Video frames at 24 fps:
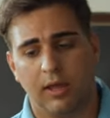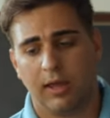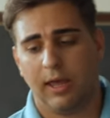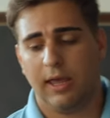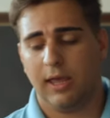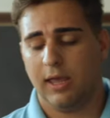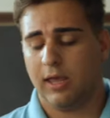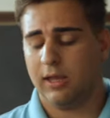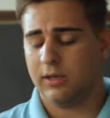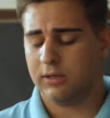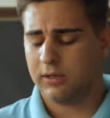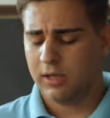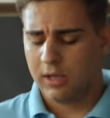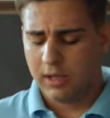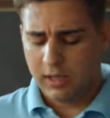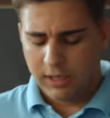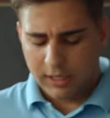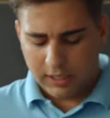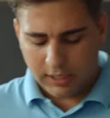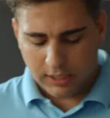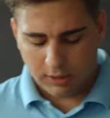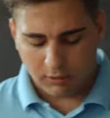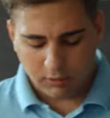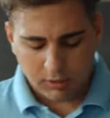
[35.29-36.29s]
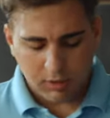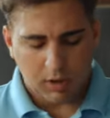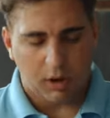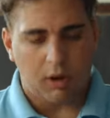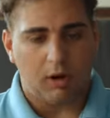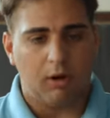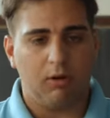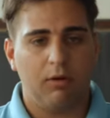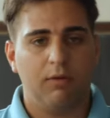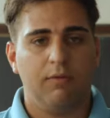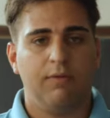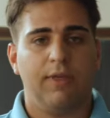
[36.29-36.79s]
And hearing
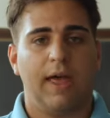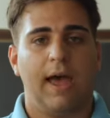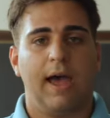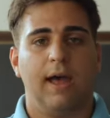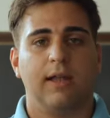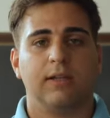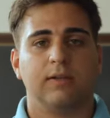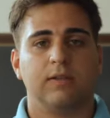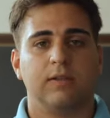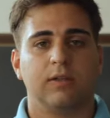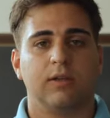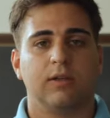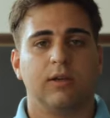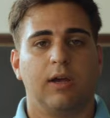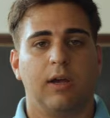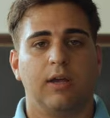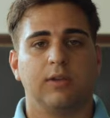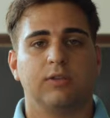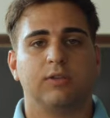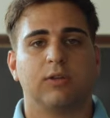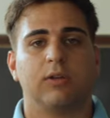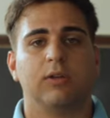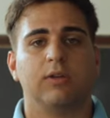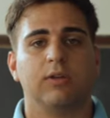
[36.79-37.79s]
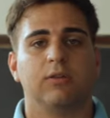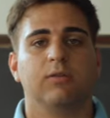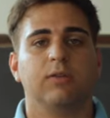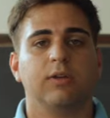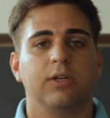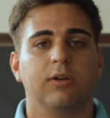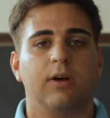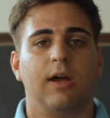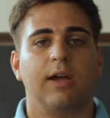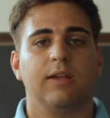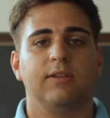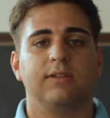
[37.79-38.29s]
all of that, I started to
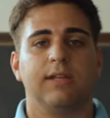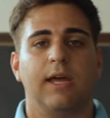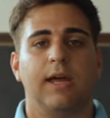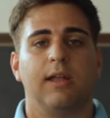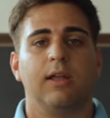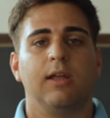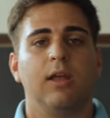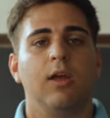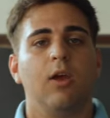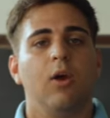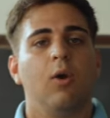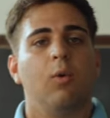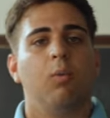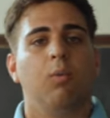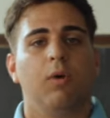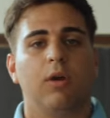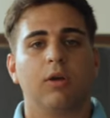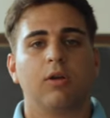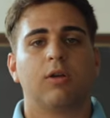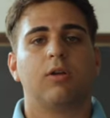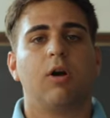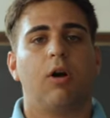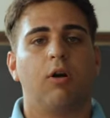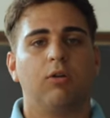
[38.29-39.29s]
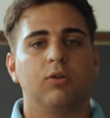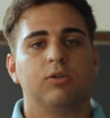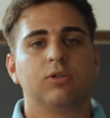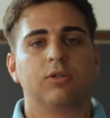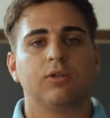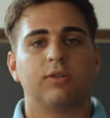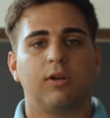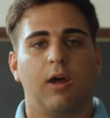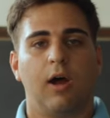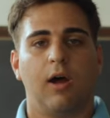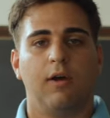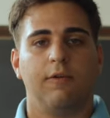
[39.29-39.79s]
realize that what our culture
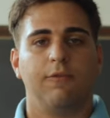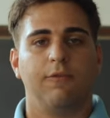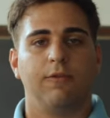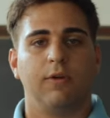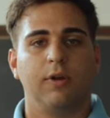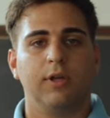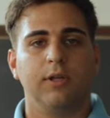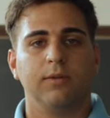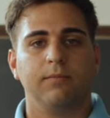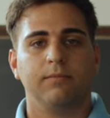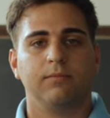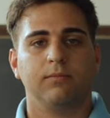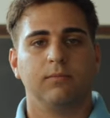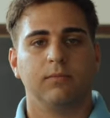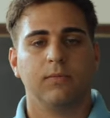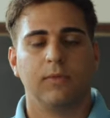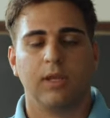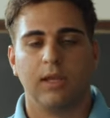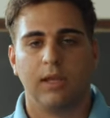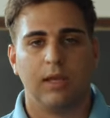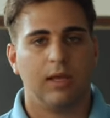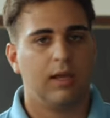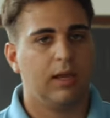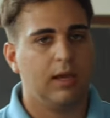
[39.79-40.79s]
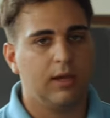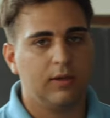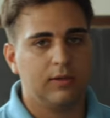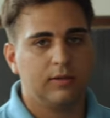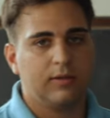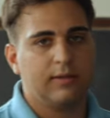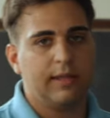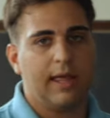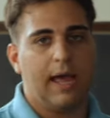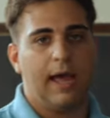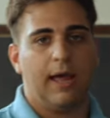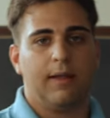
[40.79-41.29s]
is offering
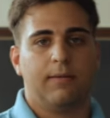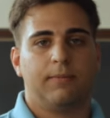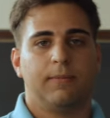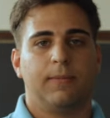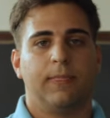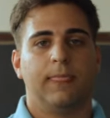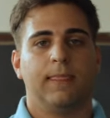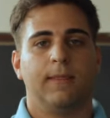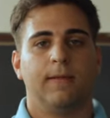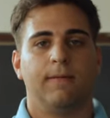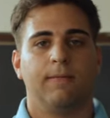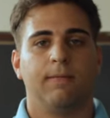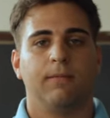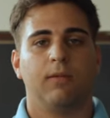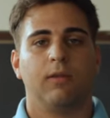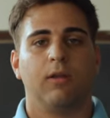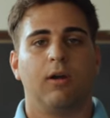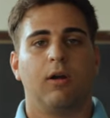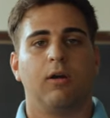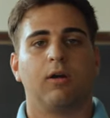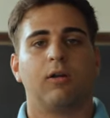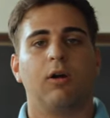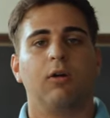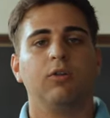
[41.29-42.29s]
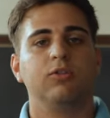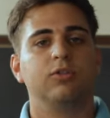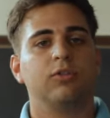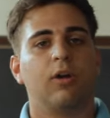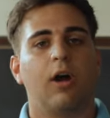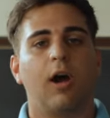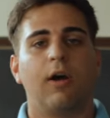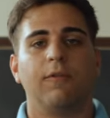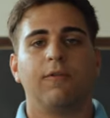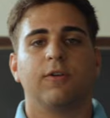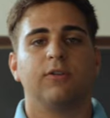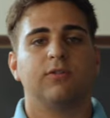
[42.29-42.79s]
isn't that. Our culture
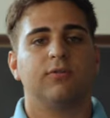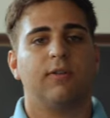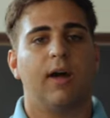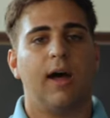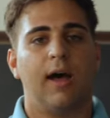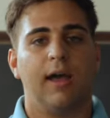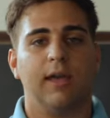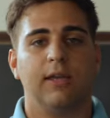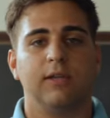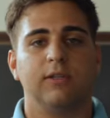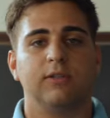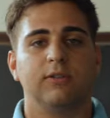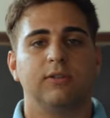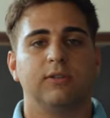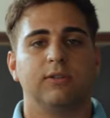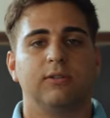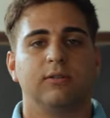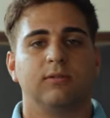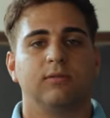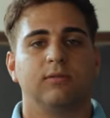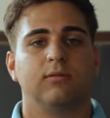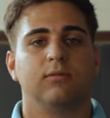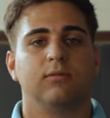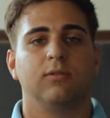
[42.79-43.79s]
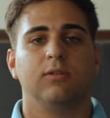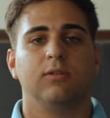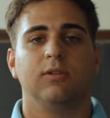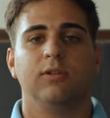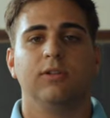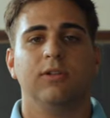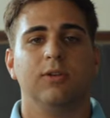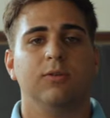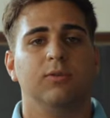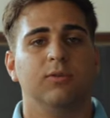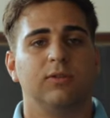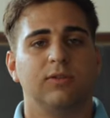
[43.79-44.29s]
offers lies,
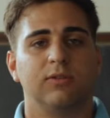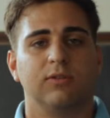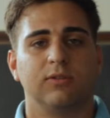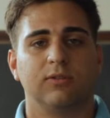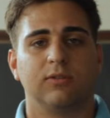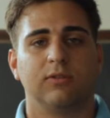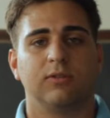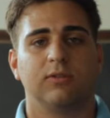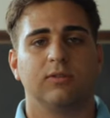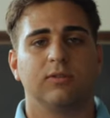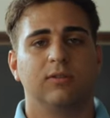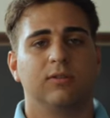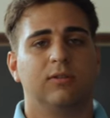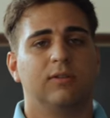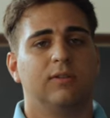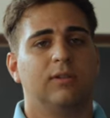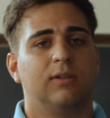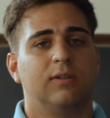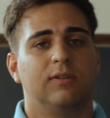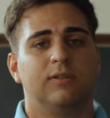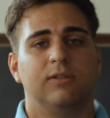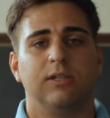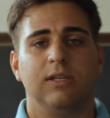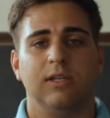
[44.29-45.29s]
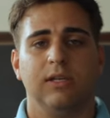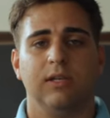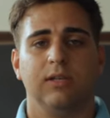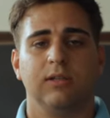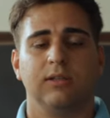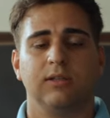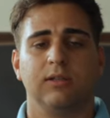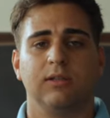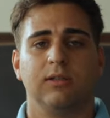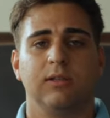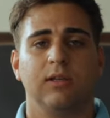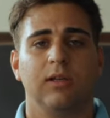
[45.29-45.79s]
use,
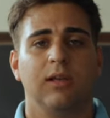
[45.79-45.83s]
deceit.